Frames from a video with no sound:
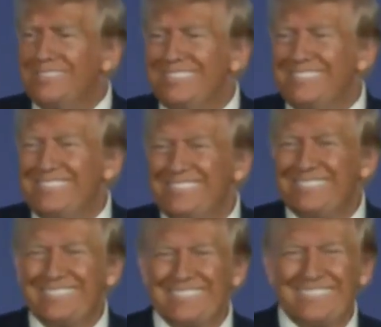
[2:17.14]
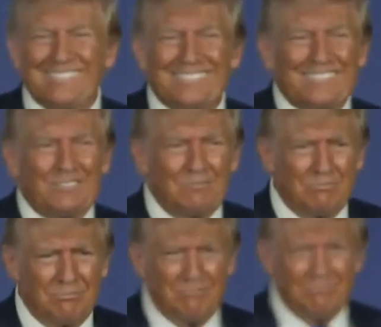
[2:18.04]
the elephant no longer in
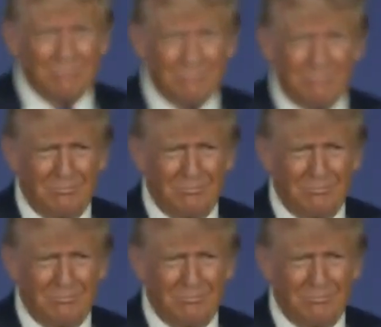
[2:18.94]
the room,